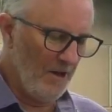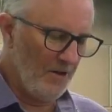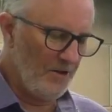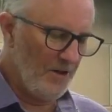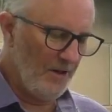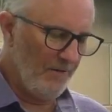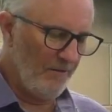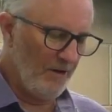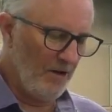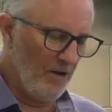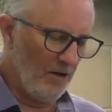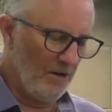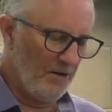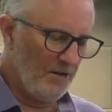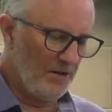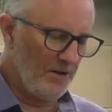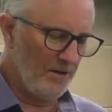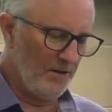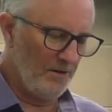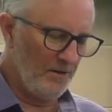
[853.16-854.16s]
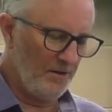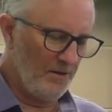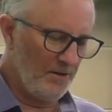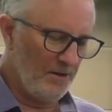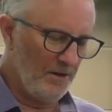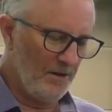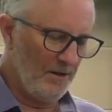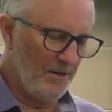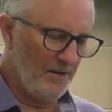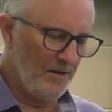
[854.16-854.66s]
Geoffrey Hodson
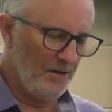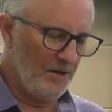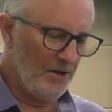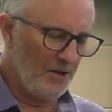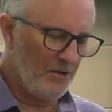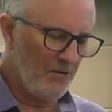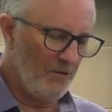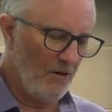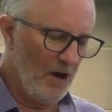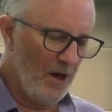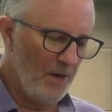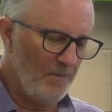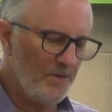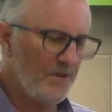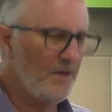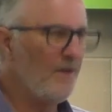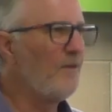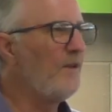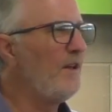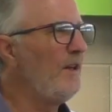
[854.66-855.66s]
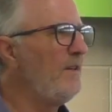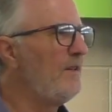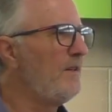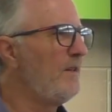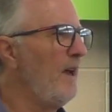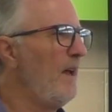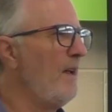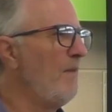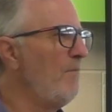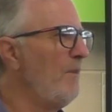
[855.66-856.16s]
describes these
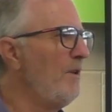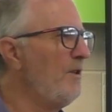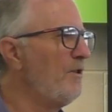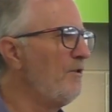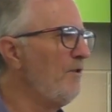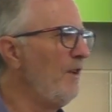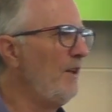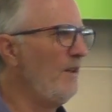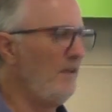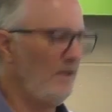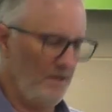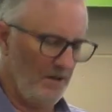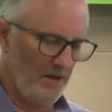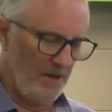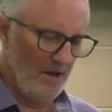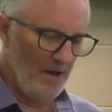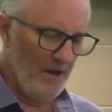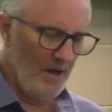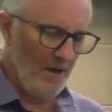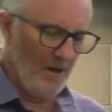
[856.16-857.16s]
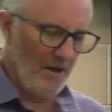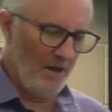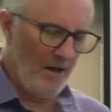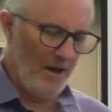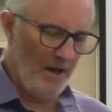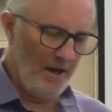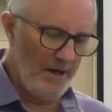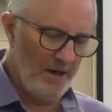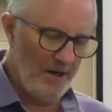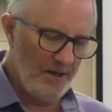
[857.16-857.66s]
same mysteries
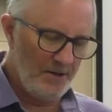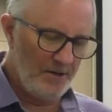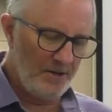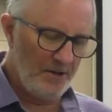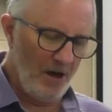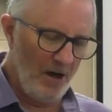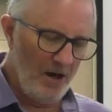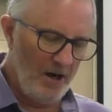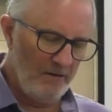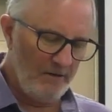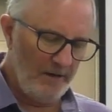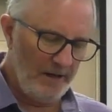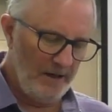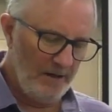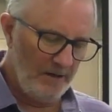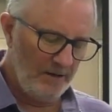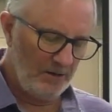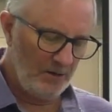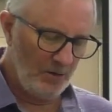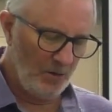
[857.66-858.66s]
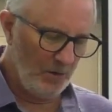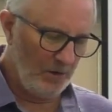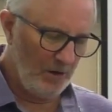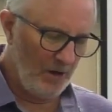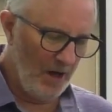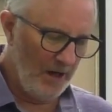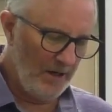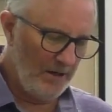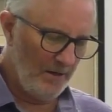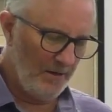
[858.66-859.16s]
in his diary called
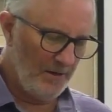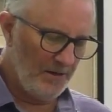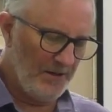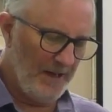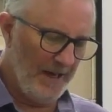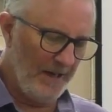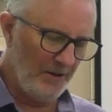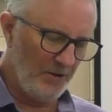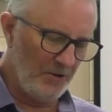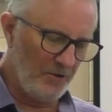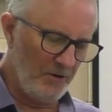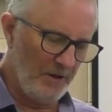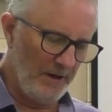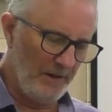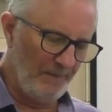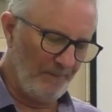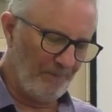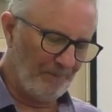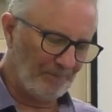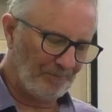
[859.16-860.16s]
Light of the Sanctuary.